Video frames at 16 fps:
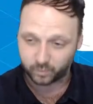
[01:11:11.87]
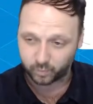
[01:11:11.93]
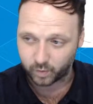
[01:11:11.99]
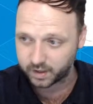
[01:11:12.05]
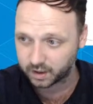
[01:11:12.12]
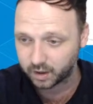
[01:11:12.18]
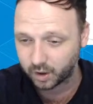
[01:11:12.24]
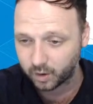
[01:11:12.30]

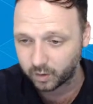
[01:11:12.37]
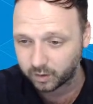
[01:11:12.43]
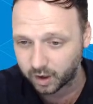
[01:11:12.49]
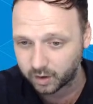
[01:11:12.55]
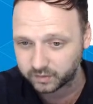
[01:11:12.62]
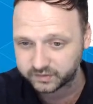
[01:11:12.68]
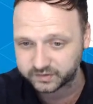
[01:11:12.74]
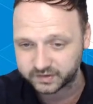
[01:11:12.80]
when a goal
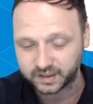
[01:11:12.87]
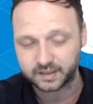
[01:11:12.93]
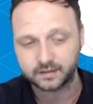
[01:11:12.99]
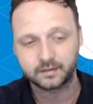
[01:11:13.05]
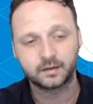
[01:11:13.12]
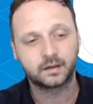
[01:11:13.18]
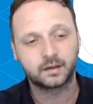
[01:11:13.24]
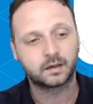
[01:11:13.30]
goes in,
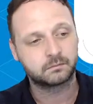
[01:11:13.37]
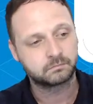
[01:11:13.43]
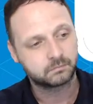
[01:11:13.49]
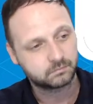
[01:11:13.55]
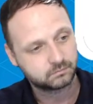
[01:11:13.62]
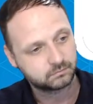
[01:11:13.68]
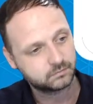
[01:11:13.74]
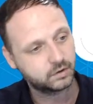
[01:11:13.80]

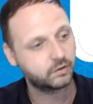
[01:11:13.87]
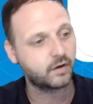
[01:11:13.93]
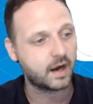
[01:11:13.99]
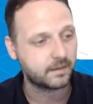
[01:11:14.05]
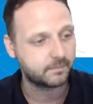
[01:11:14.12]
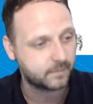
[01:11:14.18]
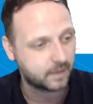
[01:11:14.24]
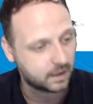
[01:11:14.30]
you're
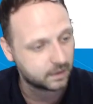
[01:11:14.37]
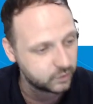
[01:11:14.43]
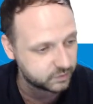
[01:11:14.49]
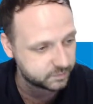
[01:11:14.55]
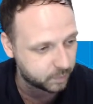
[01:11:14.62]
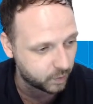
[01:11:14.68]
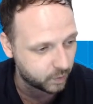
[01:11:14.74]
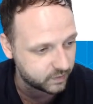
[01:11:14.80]
right, I'll lose
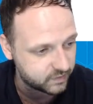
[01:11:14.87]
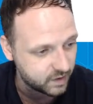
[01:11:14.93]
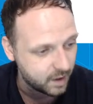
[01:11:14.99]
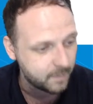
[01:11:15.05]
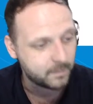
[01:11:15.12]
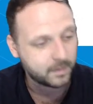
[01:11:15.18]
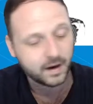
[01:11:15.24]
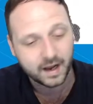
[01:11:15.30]
points,
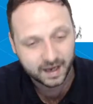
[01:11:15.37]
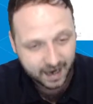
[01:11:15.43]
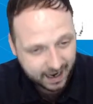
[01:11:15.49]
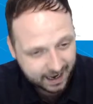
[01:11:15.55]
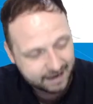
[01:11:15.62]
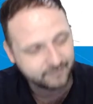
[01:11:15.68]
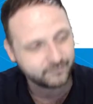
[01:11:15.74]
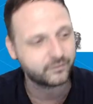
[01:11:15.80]
but I
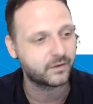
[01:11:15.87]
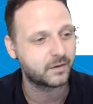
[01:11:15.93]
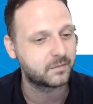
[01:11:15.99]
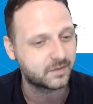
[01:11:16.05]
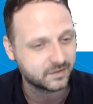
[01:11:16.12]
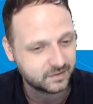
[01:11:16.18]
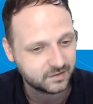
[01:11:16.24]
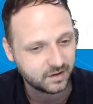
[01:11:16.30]
have them
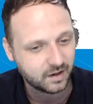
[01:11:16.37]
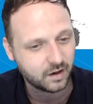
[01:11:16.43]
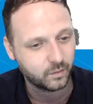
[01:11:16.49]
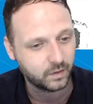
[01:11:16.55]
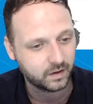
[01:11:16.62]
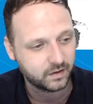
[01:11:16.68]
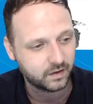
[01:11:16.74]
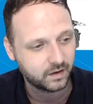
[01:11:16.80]
to start
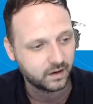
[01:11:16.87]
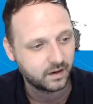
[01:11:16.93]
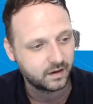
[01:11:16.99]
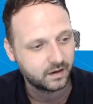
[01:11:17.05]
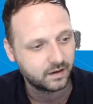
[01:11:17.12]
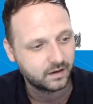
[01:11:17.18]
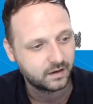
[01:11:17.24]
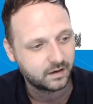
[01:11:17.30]
with.
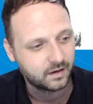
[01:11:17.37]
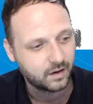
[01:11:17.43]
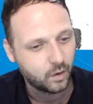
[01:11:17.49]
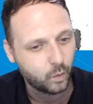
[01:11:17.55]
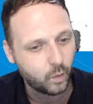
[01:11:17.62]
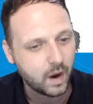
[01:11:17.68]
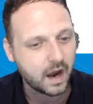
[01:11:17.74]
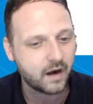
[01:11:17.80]

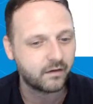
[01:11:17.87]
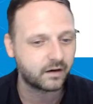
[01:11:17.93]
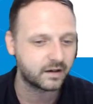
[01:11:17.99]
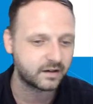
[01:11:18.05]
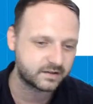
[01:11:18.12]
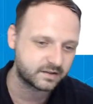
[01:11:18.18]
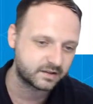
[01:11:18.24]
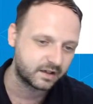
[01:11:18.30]

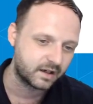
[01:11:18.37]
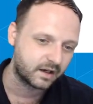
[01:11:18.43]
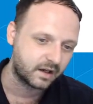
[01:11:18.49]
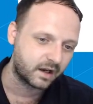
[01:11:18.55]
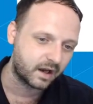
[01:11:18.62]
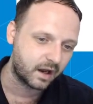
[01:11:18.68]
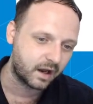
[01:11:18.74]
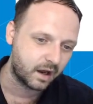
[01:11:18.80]
Whereas
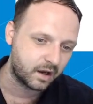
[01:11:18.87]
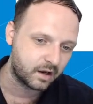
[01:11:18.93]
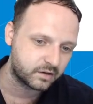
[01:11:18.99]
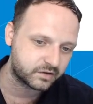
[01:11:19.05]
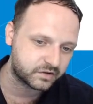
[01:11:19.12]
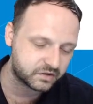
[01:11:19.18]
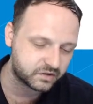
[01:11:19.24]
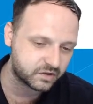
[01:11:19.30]

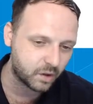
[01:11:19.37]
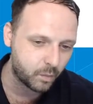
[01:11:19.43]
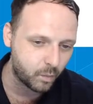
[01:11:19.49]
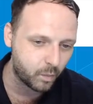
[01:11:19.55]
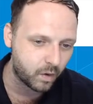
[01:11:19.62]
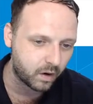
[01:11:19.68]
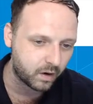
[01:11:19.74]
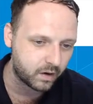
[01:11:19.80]

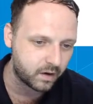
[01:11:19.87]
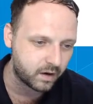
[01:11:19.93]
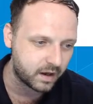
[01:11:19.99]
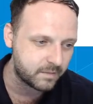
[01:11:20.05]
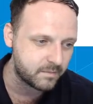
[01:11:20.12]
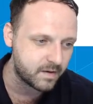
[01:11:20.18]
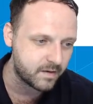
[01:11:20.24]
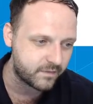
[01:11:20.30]
someone
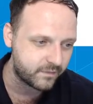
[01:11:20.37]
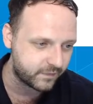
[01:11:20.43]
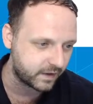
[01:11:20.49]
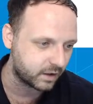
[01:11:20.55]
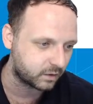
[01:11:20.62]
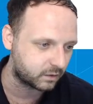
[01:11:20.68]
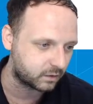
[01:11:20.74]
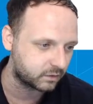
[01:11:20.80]
in
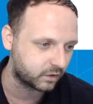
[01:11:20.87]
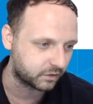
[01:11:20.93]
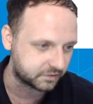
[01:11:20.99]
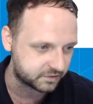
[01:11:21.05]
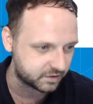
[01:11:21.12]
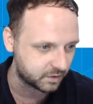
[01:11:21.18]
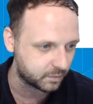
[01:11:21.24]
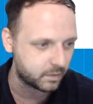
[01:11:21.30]
midfield or
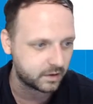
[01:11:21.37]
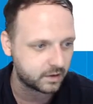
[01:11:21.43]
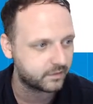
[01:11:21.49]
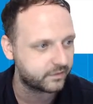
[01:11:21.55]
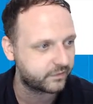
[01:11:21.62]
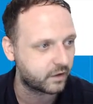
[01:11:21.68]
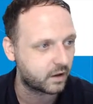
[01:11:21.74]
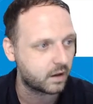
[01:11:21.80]
someone up
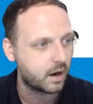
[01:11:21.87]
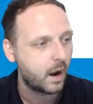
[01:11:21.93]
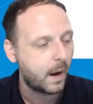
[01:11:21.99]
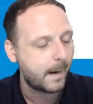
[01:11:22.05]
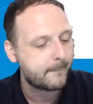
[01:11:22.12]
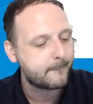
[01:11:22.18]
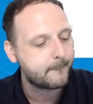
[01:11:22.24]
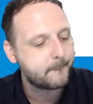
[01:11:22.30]
front
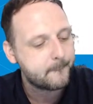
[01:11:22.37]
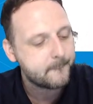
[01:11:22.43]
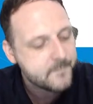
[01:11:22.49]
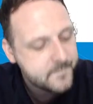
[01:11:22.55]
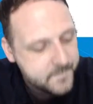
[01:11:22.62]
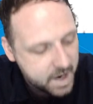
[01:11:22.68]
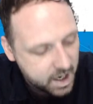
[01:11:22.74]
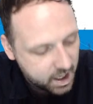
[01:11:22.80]

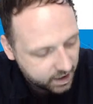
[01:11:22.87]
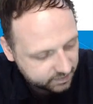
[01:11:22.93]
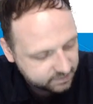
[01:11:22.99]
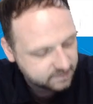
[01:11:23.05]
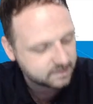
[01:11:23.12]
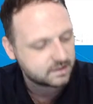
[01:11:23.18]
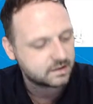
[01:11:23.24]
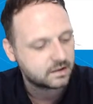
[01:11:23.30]

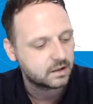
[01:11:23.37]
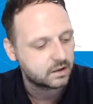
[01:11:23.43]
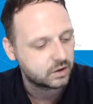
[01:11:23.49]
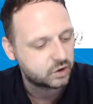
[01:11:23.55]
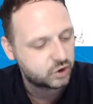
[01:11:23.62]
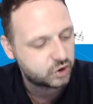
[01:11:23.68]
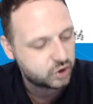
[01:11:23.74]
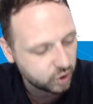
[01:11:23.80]
must
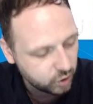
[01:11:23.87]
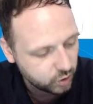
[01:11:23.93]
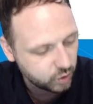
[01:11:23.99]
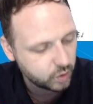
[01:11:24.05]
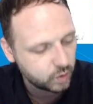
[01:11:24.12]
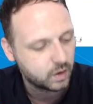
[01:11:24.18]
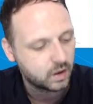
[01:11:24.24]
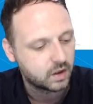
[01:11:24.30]

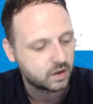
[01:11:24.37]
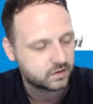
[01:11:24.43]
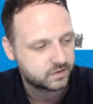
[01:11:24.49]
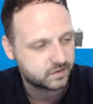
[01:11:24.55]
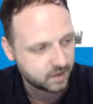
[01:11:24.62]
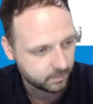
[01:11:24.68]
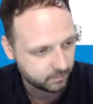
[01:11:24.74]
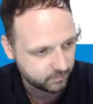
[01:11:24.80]
do
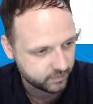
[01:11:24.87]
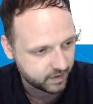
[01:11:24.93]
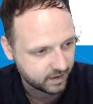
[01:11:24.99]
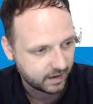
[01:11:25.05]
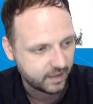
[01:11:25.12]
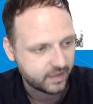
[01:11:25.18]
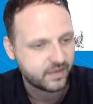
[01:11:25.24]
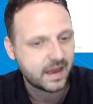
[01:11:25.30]
something.
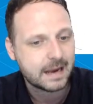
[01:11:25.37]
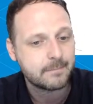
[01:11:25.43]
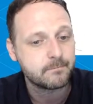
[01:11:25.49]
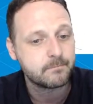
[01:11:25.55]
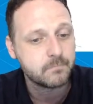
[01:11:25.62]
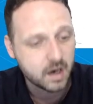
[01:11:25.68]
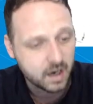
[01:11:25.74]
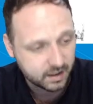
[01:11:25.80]
They
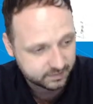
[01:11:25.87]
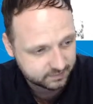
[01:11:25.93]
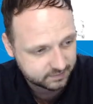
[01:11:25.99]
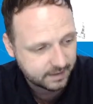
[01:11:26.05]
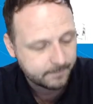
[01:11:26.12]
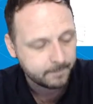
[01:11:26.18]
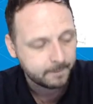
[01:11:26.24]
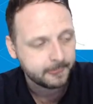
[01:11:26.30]
must.
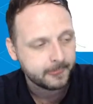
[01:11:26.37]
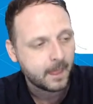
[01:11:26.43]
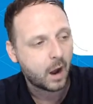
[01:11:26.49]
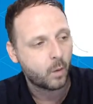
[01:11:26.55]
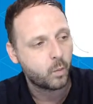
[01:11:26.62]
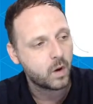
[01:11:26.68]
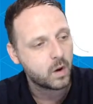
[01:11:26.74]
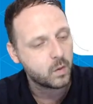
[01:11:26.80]

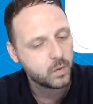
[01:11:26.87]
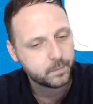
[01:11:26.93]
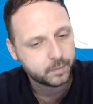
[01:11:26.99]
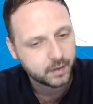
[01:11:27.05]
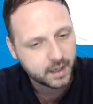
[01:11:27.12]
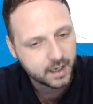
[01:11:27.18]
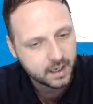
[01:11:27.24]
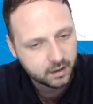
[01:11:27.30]
And when we're
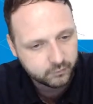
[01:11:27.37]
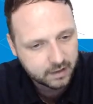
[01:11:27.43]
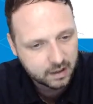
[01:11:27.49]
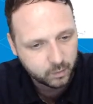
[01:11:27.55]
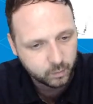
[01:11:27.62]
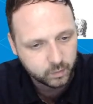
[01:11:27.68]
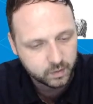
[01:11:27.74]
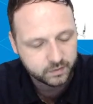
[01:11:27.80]
playing
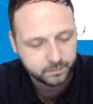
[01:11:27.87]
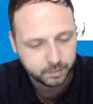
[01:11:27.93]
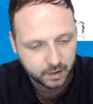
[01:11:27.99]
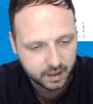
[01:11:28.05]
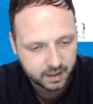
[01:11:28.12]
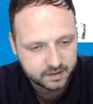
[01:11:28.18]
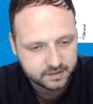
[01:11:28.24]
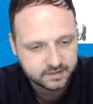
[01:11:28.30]
around with
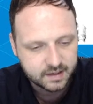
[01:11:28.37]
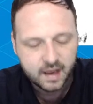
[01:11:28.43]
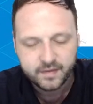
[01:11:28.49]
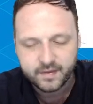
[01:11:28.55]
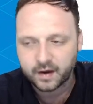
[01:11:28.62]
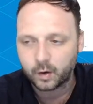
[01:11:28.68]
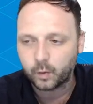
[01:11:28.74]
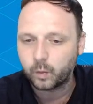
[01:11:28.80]
players
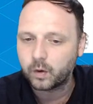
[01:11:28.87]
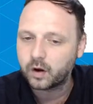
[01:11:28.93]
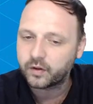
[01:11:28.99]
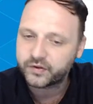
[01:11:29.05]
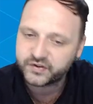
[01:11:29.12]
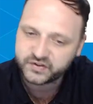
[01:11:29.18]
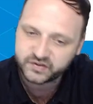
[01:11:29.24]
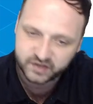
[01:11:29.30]
that are worth
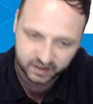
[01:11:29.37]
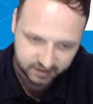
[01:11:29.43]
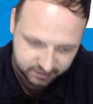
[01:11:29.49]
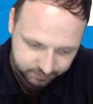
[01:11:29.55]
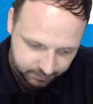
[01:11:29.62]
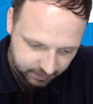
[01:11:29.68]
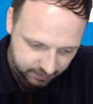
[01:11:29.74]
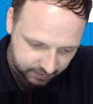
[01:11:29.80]

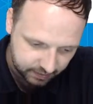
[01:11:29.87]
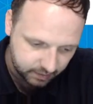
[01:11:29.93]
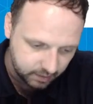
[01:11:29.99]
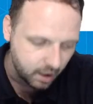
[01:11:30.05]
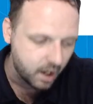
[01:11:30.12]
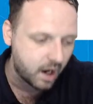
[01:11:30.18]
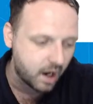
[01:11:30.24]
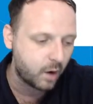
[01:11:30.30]
6 million
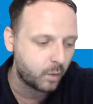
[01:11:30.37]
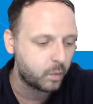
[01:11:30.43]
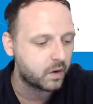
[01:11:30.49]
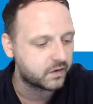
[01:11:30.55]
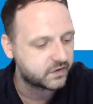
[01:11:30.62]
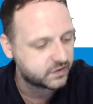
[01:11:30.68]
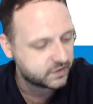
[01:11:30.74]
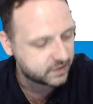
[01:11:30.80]
and
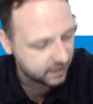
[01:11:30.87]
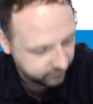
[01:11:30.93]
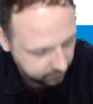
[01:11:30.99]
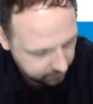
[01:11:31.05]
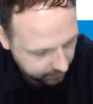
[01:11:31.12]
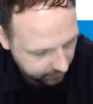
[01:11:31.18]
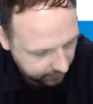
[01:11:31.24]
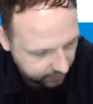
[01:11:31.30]
worth 7
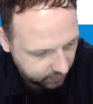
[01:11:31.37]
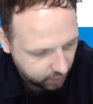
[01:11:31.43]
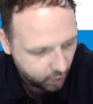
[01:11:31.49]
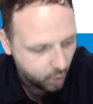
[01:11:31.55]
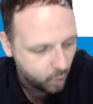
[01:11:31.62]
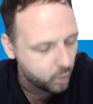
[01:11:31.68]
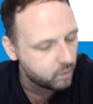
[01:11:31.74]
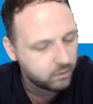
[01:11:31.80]
million,
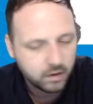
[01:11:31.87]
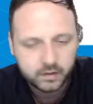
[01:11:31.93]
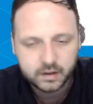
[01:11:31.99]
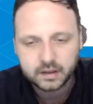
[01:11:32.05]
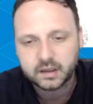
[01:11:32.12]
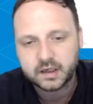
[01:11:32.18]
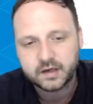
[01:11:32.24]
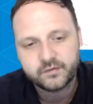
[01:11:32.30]
we're only
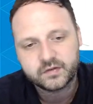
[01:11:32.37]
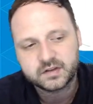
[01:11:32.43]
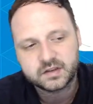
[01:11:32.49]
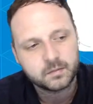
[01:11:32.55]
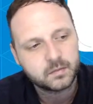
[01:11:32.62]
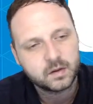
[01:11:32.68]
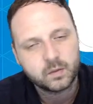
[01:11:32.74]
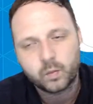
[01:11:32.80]
looking for
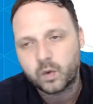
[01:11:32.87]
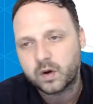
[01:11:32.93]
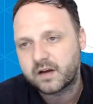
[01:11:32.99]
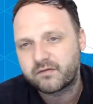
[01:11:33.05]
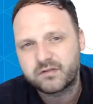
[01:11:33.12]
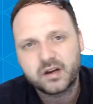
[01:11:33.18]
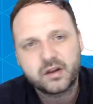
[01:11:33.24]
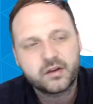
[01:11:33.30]
something one
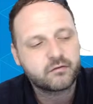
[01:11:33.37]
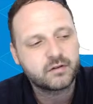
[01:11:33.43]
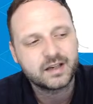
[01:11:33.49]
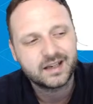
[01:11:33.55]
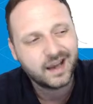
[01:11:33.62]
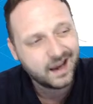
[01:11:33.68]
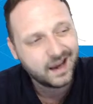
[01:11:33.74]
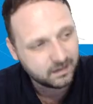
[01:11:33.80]
every 3
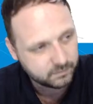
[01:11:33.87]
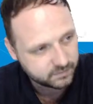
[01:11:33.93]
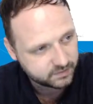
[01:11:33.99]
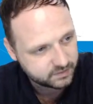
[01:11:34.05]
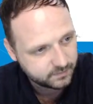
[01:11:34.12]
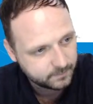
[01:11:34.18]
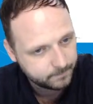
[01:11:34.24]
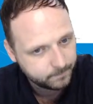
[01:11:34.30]

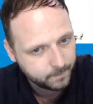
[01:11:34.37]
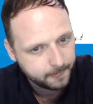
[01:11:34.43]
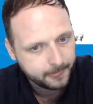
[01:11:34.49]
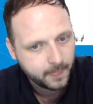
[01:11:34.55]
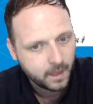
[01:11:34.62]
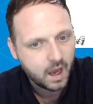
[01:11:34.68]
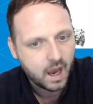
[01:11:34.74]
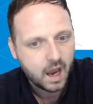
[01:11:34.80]
games.
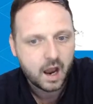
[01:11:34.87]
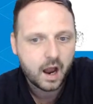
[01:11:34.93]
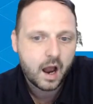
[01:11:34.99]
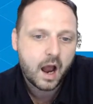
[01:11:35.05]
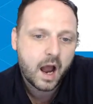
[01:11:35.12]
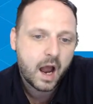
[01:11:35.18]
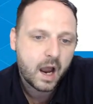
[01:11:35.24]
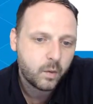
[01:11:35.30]

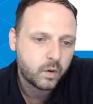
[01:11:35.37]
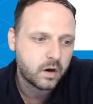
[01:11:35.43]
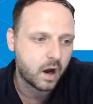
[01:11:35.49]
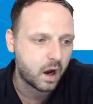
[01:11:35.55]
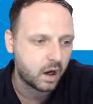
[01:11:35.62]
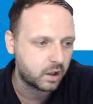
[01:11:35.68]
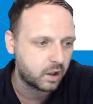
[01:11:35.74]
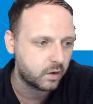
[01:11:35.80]
I would
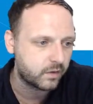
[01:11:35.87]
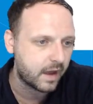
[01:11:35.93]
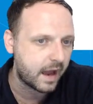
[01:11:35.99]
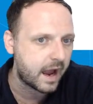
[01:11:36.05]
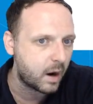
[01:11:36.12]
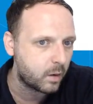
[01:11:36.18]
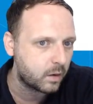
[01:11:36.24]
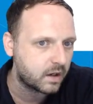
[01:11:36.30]
argue that
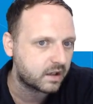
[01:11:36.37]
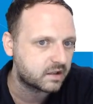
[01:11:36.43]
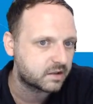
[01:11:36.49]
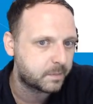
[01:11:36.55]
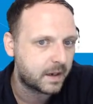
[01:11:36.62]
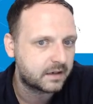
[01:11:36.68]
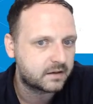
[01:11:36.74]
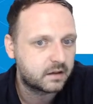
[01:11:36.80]
I would
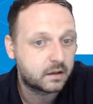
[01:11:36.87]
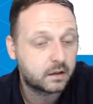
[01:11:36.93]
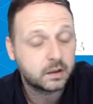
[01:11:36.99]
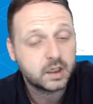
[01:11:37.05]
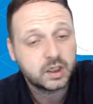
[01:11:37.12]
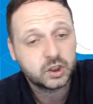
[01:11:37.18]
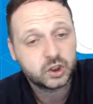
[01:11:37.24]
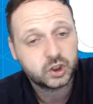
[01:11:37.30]
expect a
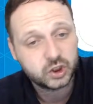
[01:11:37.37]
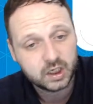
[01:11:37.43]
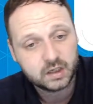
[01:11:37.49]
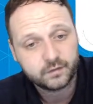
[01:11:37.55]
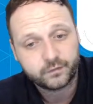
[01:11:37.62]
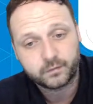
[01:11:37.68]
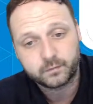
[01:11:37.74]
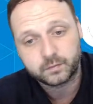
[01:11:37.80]
clean
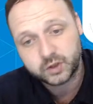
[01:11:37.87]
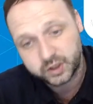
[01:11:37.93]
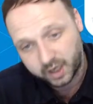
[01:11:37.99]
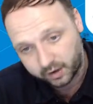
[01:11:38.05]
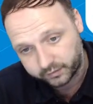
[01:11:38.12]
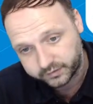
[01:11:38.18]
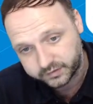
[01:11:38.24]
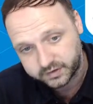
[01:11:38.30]
sheet from
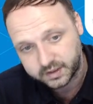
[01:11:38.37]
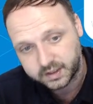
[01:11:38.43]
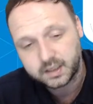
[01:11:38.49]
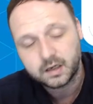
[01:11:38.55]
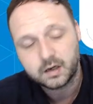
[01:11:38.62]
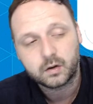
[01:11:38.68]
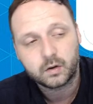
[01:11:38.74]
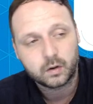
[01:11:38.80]

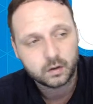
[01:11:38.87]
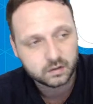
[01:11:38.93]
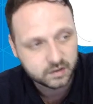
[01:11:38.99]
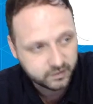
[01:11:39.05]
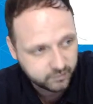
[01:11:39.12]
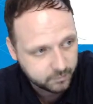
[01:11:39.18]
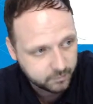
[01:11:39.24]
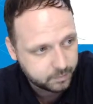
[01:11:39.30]
Chelsea or
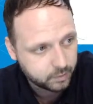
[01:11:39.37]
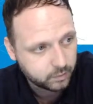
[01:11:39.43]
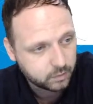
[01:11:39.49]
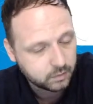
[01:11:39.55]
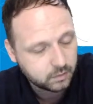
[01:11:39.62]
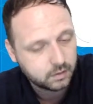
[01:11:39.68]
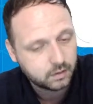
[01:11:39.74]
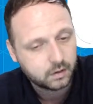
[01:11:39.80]

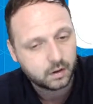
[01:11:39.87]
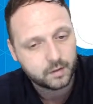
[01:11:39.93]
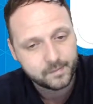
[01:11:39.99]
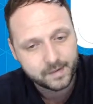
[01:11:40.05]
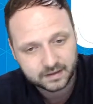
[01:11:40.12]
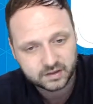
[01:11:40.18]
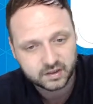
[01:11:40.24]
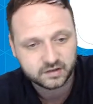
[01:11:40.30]
Liverpool or
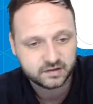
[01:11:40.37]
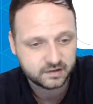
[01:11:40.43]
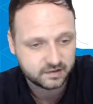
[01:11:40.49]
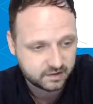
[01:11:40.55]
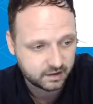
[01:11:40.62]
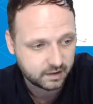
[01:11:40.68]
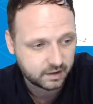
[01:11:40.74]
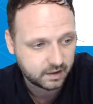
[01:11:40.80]
Manchester
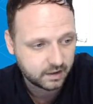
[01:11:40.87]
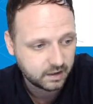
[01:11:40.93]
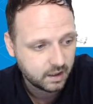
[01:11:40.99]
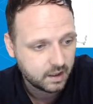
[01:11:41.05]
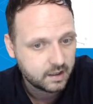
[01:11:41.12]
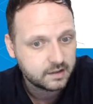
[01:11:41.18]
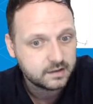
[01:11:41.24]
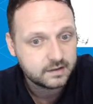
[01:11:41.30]
City.
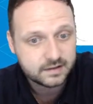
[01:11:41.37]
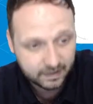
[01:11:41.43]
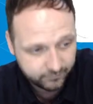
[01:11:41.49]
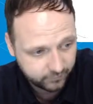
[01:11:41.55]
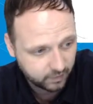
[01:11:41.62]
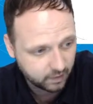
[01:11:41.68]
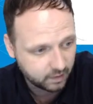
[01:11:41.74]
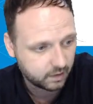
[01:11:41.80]

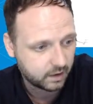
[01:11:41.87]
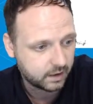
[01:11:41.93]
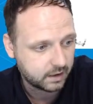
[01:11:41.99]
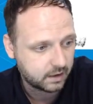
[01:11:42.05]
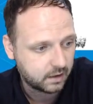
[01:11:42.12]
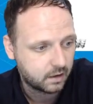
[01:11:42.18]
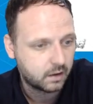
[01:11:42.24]
Definitely